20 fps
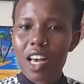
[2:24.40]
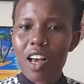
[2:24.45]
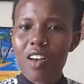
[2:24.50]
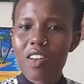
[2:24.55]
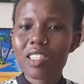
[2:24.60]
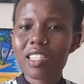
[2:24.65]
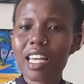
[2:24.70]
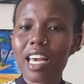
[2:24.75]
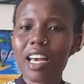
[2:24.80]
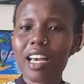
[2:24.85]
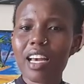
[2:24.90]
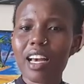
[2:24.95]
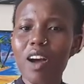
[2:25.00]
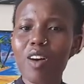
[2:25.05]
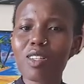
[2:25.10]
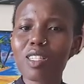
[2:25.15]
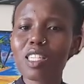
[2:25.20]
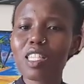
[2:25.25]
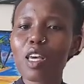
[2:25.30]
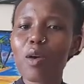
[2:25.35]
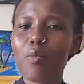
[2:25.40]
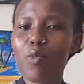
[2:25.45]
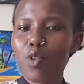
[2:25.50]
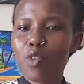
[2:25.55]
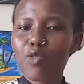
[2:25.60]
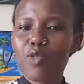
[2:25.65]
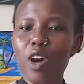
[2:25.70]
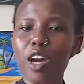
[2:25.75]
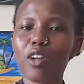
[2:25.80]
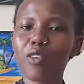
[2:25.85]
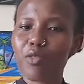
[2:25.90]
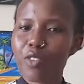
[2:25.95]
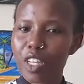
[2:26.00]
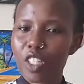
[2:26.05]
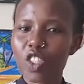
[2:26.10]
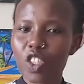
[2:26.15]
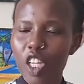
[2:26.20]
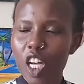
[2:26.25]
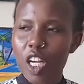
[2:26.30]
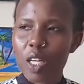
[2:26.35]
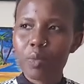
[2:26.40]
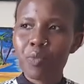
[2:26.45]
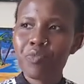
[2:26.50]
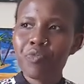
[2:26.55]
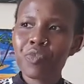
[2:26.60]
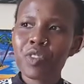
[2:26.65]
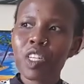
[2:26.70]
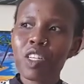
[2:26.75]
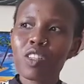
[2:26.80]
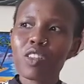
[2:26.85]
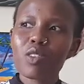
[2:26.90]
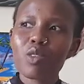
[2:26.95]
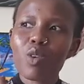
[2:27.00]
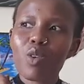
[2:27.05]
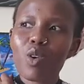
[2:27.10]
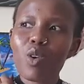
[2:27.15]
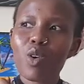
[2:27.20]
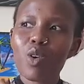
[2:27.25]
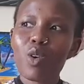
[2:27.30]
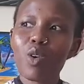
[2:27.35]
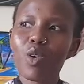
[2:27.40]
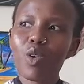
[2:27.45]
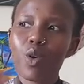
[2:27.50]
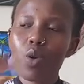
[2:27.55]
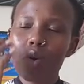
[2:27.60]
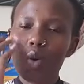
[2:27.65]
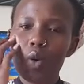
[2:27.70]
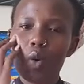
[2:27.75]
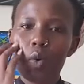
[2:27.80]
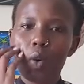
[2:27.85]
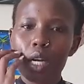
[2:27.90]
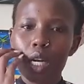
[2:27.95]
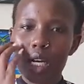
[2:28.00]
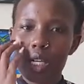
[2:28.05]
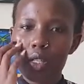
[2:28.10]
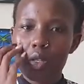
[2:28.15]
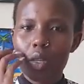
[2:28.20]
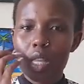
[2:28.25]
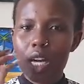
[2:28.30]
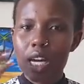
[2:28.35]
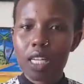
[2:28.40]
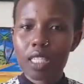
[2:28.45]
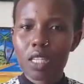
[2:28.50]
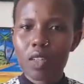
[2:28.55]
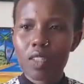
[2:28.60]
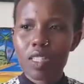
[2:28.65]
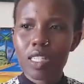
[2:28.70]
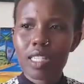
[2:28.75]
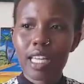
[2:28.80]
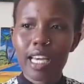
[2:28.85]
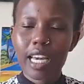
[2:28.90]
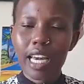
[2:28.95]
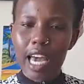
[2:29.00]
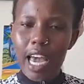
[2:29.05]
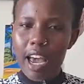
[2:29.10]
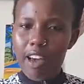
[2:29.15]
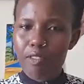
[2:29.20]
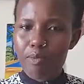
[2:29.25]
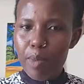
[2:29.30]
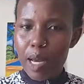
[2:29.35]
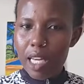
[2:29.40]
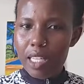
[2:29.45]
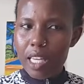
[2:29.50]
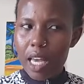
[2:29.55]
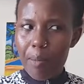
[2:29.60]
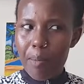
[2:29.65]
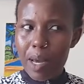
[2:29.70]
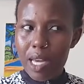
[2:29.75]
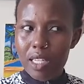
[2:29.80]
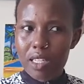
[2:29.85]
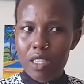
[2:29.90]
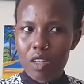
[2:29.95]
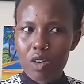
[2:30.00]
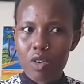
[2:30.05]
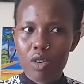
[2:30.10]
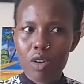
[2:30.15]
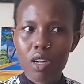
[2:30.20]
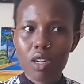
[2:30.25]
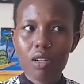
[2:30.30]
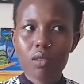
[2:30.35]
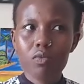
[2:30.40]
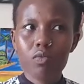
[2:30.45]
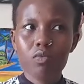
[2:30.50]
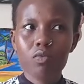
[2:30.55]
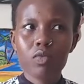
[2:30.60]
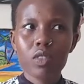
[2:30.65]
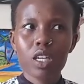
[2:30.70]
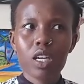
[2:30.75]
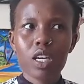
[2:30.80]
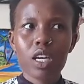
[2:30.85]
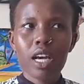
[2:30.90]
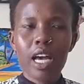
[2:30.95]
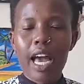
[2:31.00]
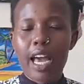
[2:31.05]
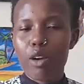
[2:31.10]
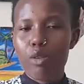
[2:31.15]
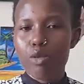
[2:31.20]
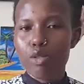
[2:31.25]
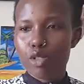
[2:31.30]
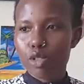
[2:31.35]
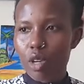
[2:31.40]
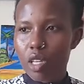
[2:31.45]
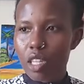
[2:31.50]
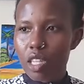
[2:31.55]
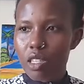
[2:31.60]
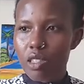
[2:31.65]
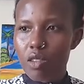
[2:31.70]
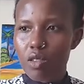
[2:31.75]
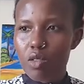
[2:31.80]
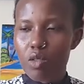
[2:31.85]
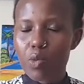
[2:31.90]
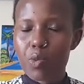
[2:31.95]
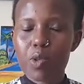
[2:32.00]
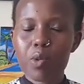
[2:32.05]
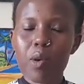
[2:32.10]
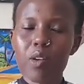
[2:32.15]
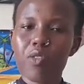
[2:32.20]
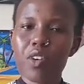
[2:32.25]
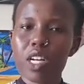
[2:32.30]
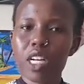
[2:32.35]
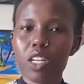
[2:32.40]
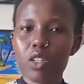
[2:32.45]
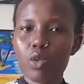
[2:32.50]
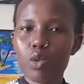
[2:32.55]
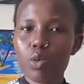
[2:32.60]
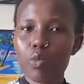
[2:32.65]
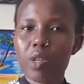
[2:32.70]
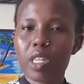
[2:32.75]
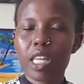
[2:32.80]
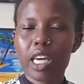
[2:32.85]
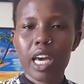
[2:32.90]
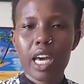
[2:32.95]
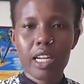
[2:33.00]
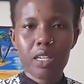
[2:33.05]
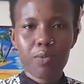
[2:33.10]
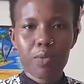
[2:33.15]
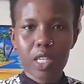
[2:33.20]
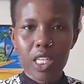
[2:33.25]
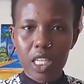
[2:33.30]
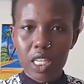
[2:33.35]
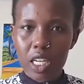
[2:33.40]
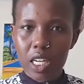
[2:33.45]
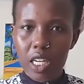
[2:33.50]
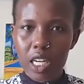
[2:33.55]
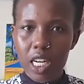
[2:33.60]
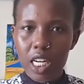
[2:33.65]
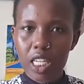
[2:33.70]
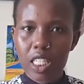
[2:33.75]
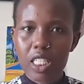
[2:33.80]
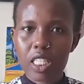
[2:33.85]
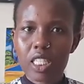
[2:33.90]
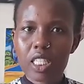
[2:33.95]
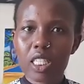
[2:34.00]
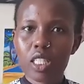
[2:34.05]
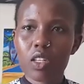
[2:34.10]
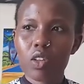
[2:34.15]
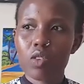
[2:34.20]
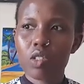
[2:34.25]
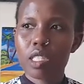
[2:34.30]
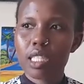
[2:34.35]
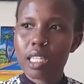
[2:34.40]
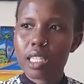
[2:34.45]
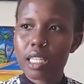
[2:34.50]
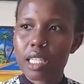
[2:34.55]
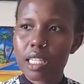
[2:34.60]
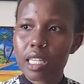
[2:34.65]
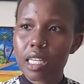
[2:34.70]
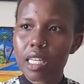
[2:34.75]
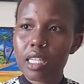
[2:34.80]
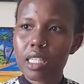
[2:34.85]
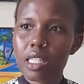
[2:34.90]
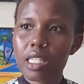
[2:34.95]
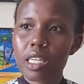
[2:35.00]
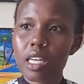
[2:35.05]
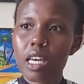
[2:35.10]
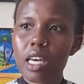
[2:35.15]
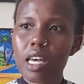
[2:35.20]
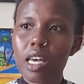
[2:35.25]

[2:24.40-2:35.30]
I was in the mood for adventure. So when I saw that, I was just like, I have a bicycle, I could join this group. So my friend had told me they had beginner rides on Saturdays.